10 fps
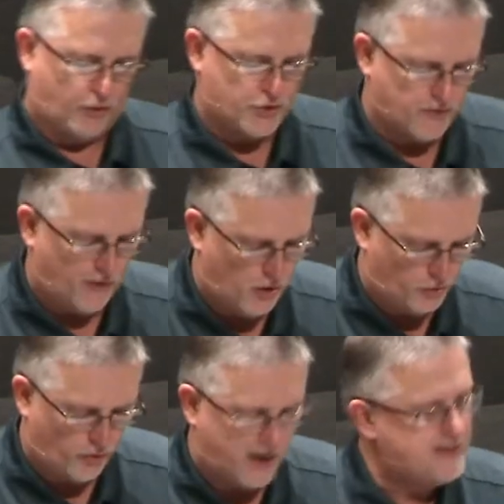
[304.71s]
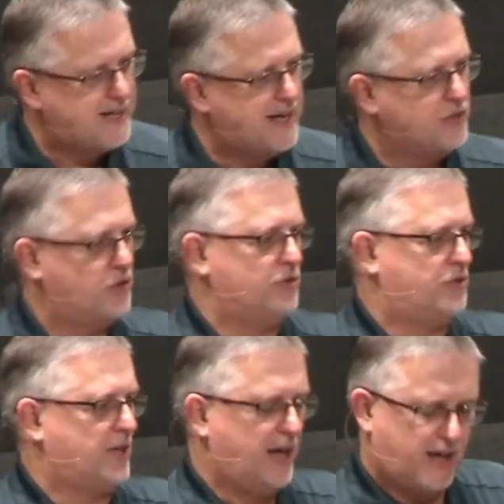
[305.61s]
First of all, great
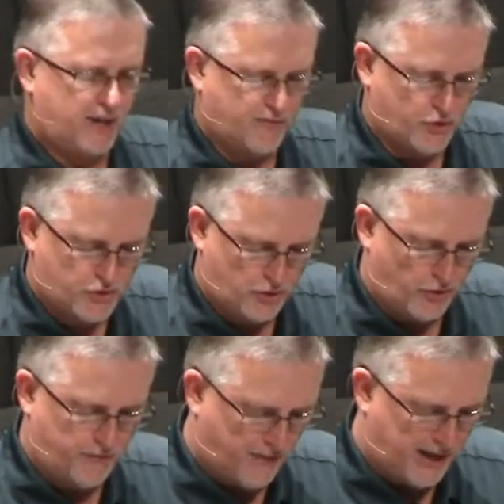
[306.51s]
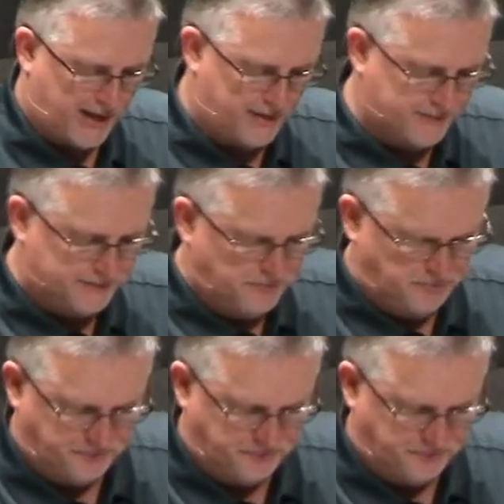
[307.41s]
dangers. Again, in verse thirty-five.